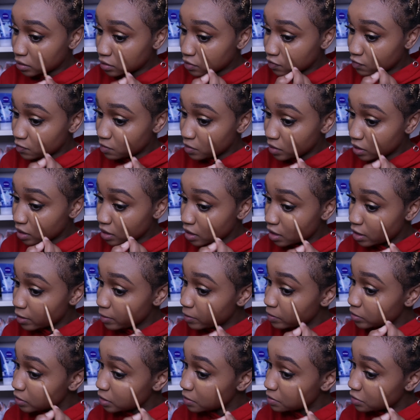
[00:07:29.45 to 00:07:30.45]
of
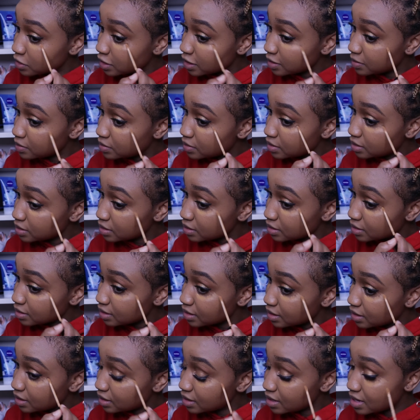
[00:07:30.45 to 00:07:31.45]
makeup sometimes
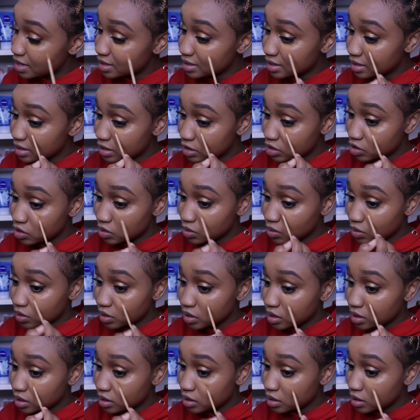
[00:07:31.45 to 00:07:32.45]
doesn't do
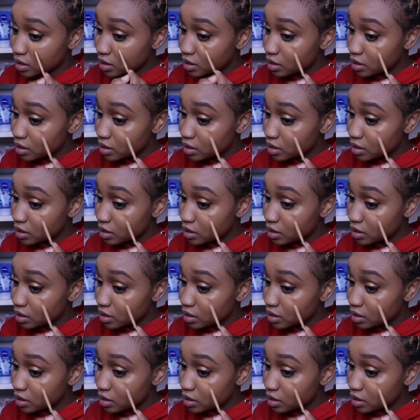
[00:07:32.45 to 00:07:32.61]
it.